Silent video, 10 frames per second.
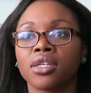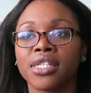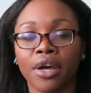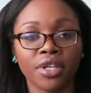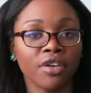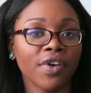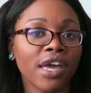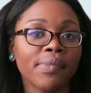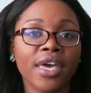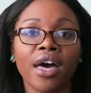Saudi
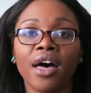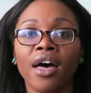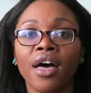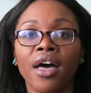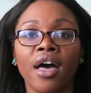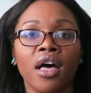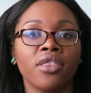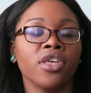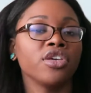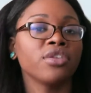Arabia,
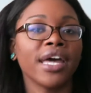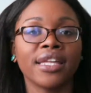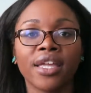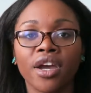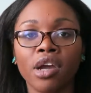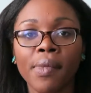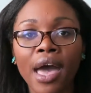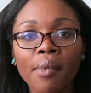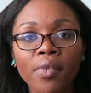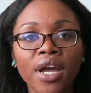the United Arab
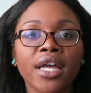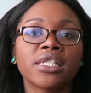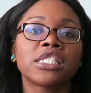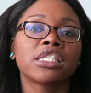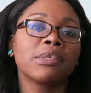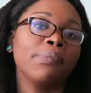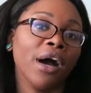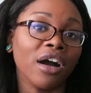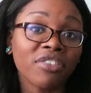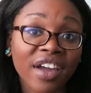Emirates,
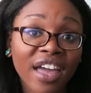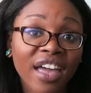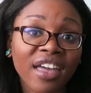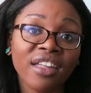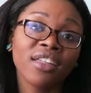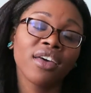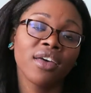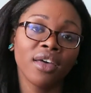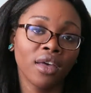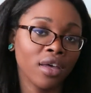Bahrain,
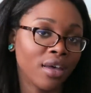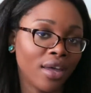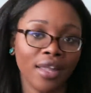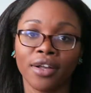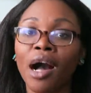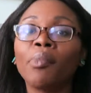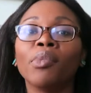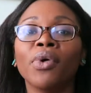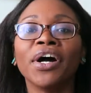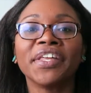and a couple
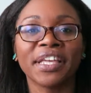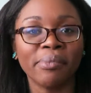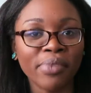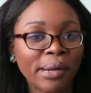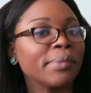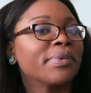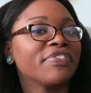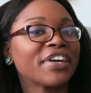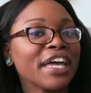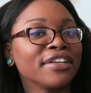more that I'm probably
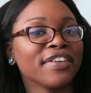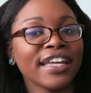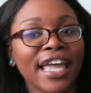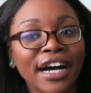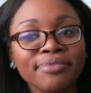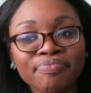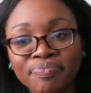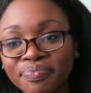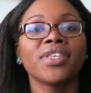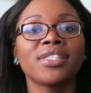forgetting right now.
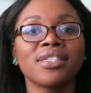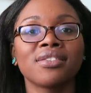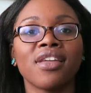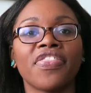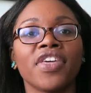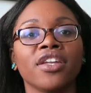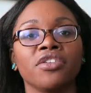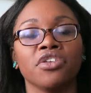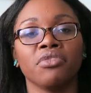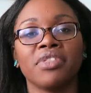Well, this is
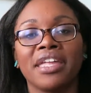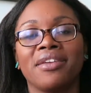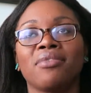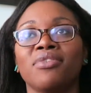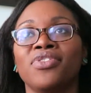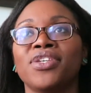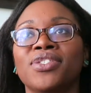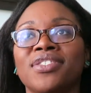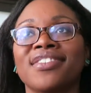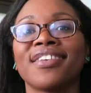nothing new.
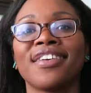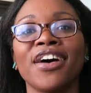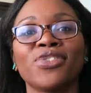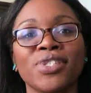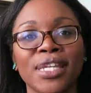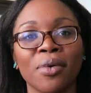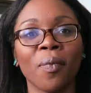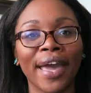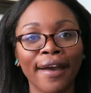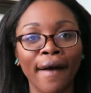These countries didn't
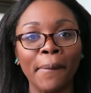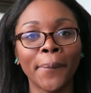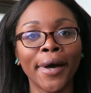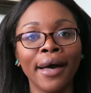wake up